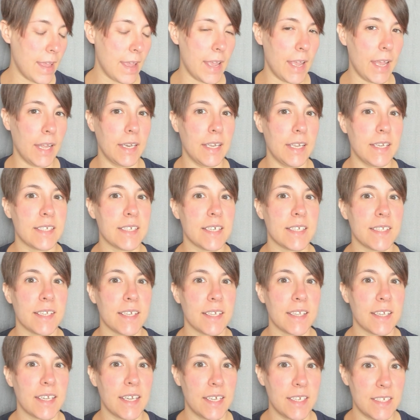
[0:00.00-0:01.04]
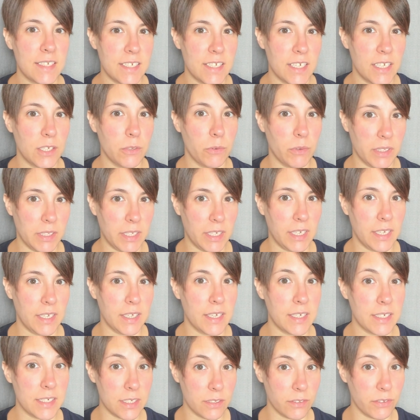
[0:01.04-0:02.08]
and he does it continually
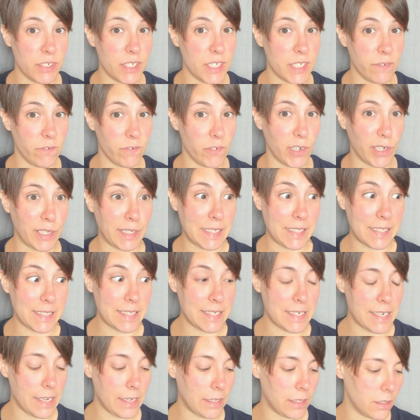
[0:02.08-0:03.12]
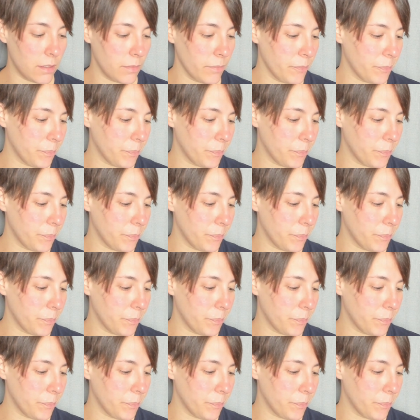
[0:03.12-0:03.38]
until his friend is dead.